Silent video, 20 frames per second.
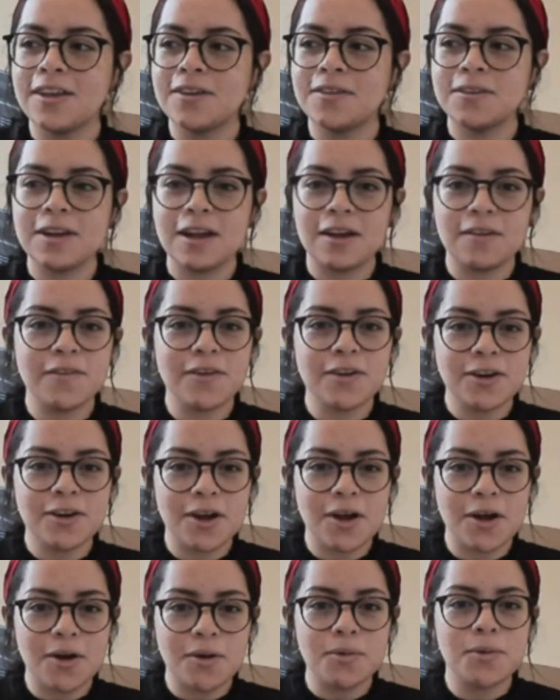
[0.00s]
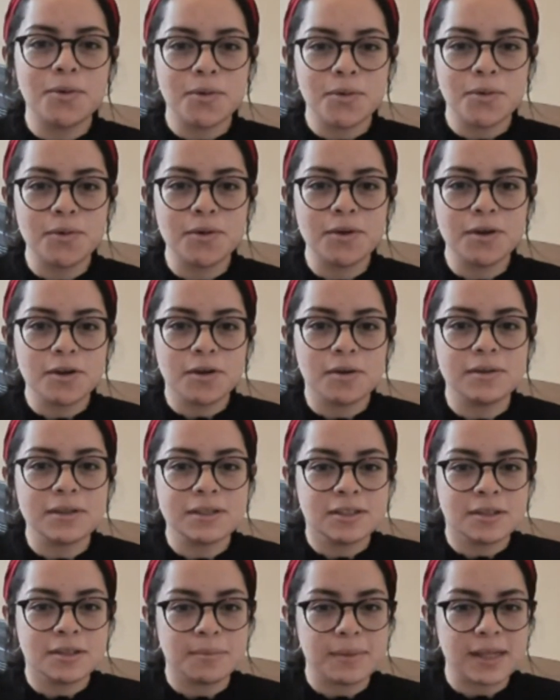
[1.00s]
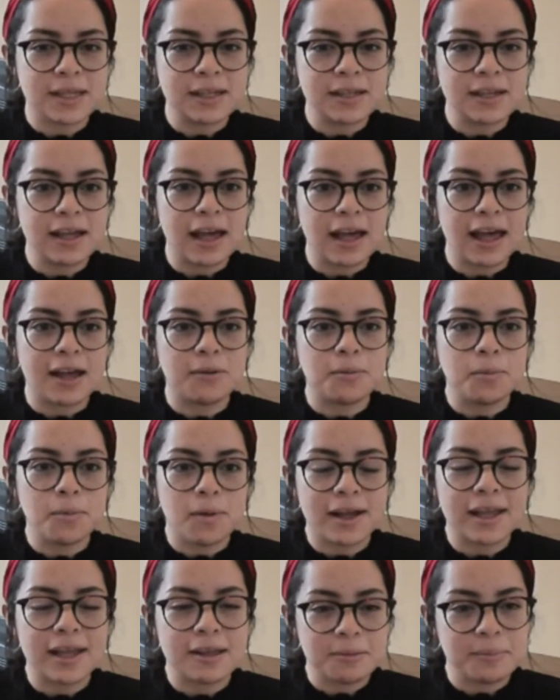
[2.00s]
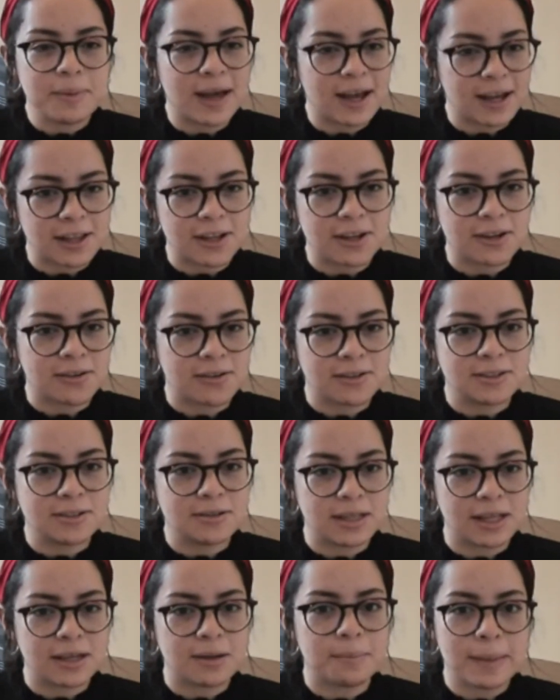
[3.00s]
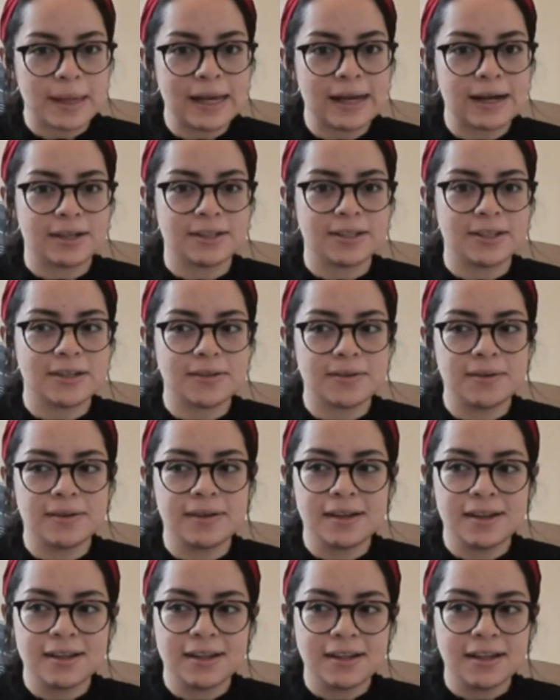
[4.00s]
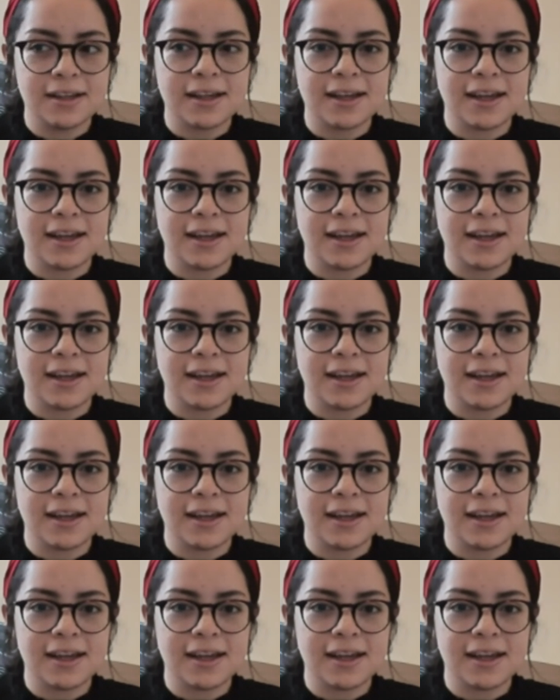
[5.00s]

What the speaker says: You never know who you're going to meet and what impact they're going to like make on you.